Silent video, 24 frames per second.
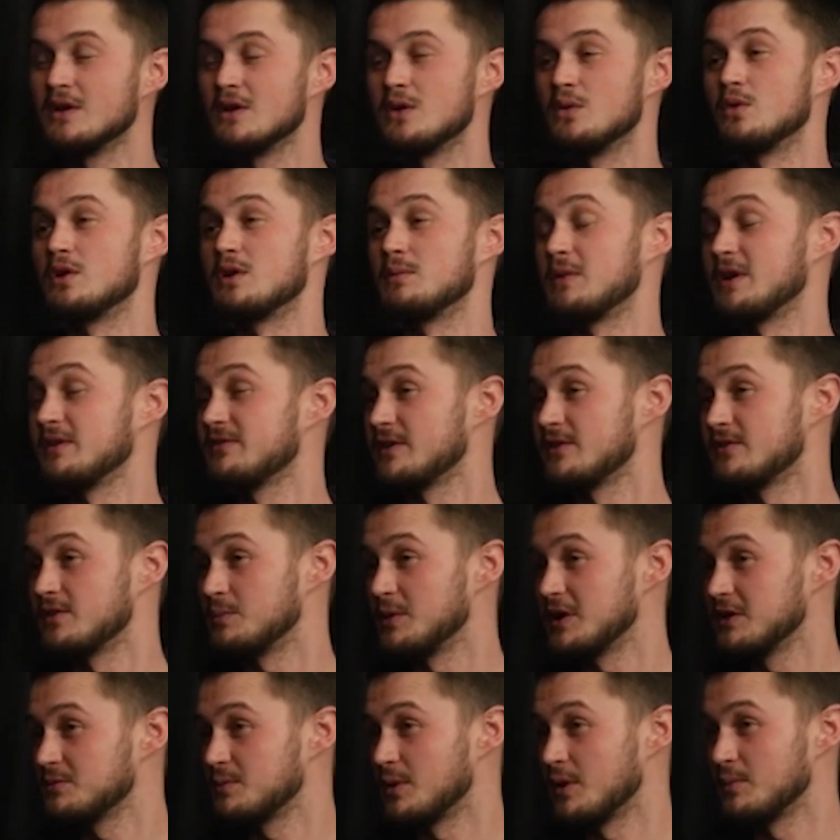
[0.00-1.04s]
One of my favorite
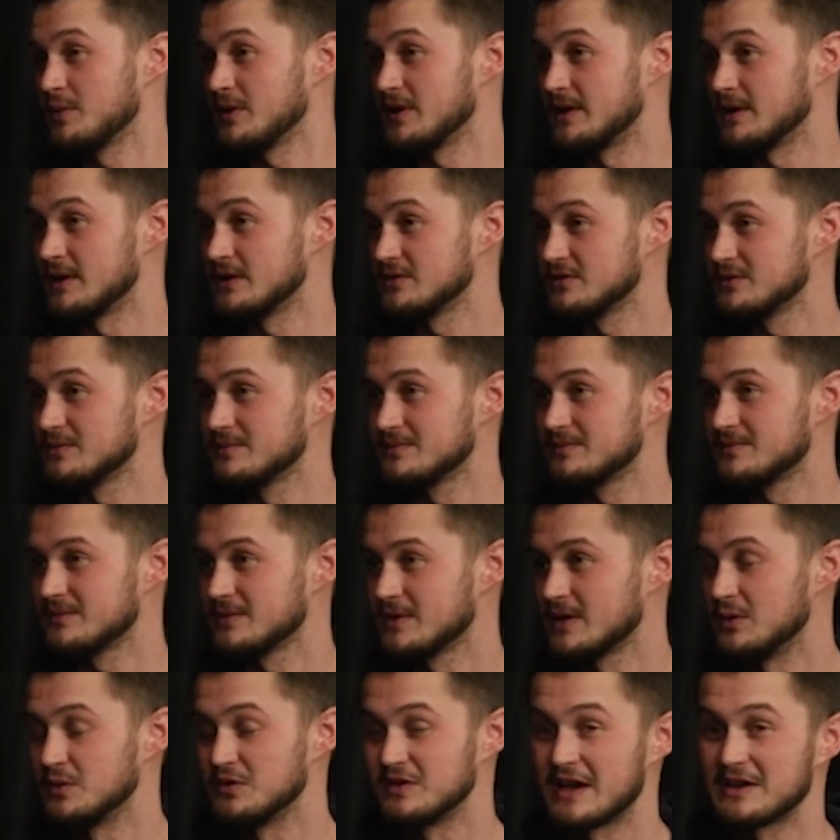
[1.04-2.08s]
baseball players,
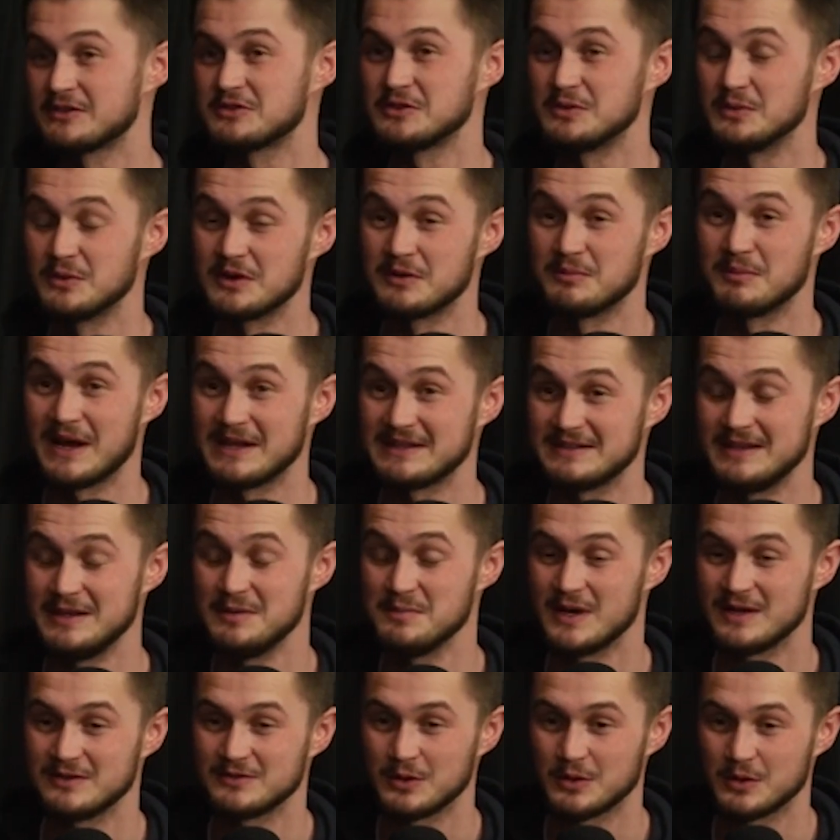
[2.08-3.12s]
he was actually one of my
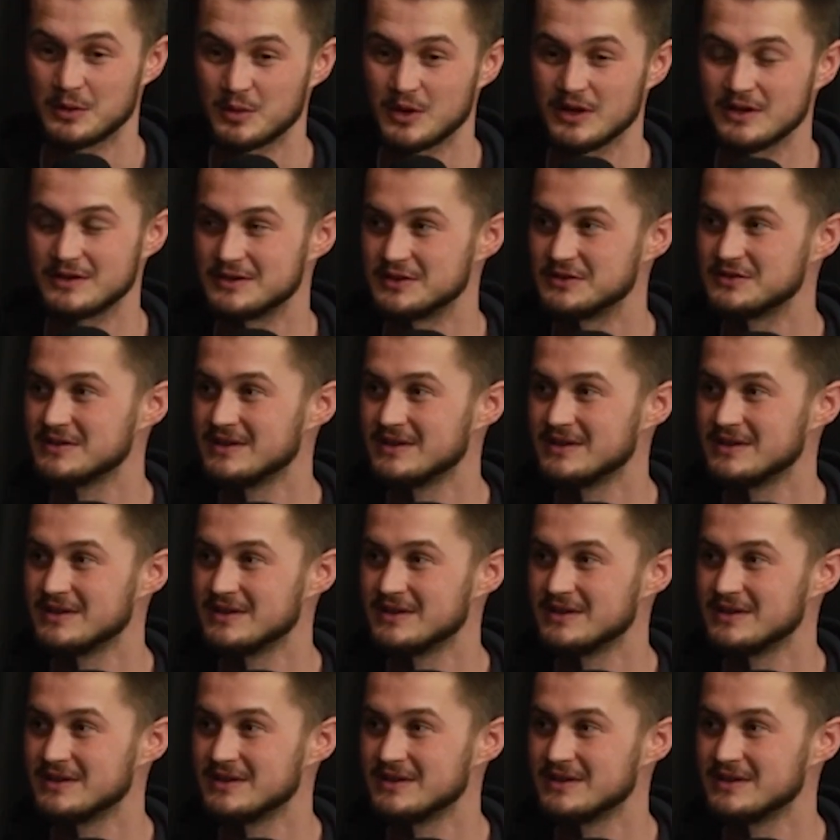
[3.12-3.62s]
teammates' older brothers.